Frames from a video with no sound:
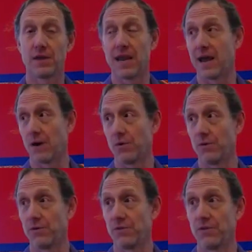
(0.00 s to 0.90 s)
Now,
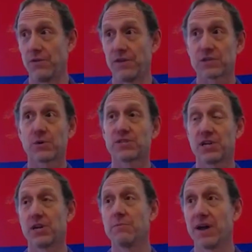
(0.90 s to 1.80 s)
this
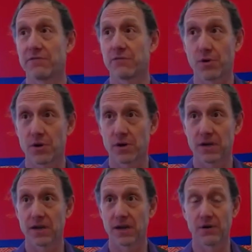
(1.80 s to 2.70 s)
wasn't a metaphor.
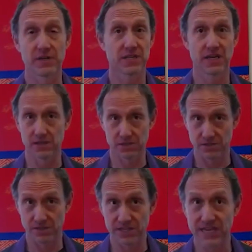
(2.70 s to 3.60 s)
I want to say this.
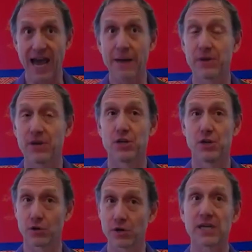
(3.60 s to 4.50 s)
This happened to
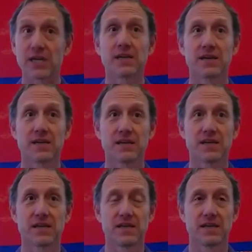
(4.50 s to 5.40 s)
Dogen.
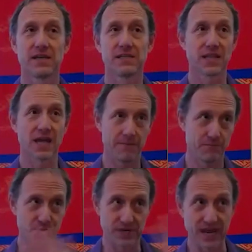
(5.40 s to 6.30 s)
He's
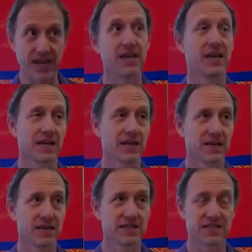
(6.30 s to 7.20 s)
not pretending.
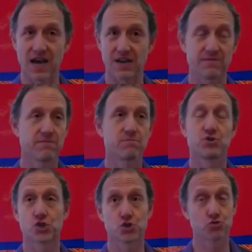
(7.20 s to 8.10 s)
He's not
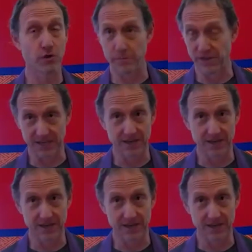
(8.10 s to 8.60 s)
tripping.